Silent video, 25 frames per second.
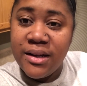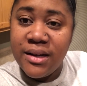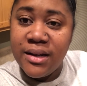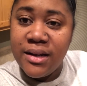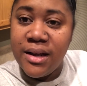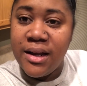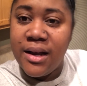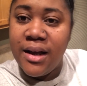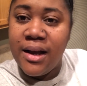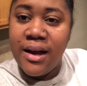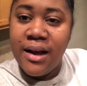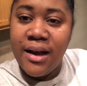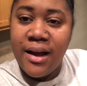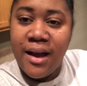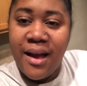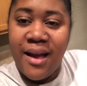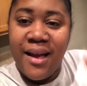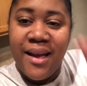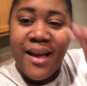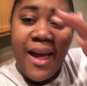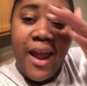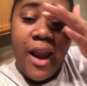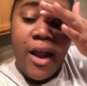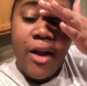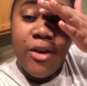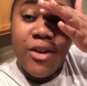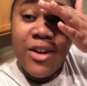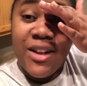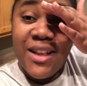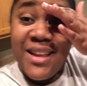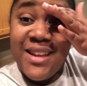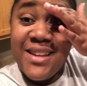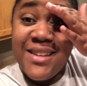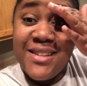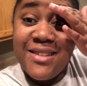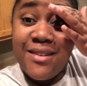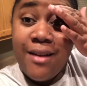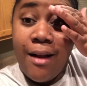I got an early
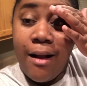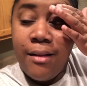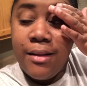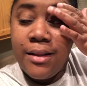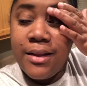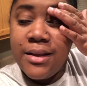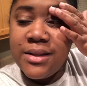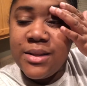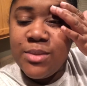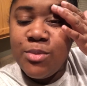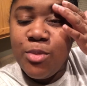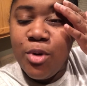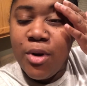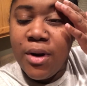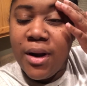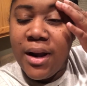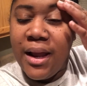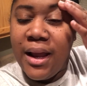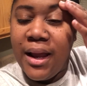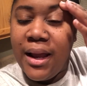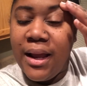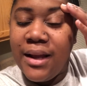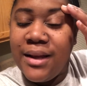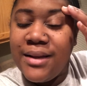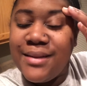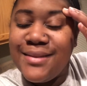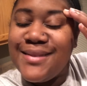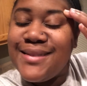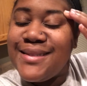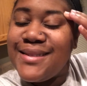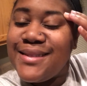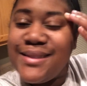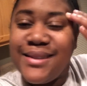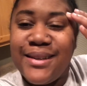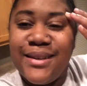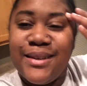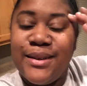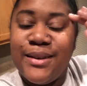start this morning,
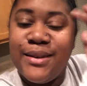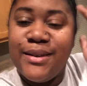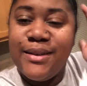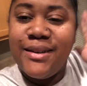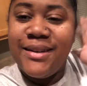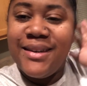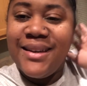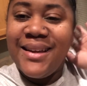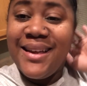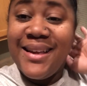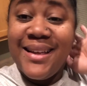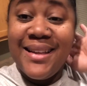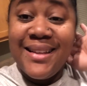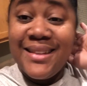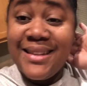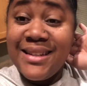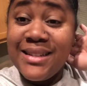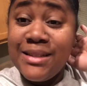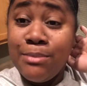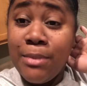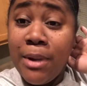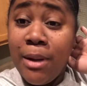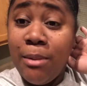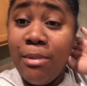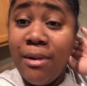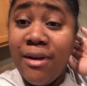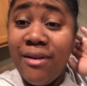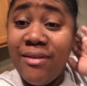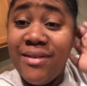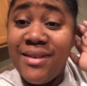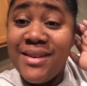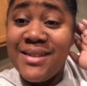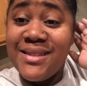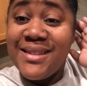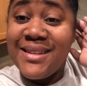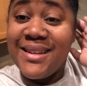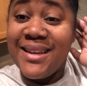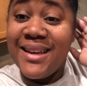so let's make breakfast
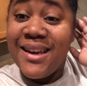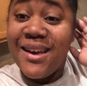and get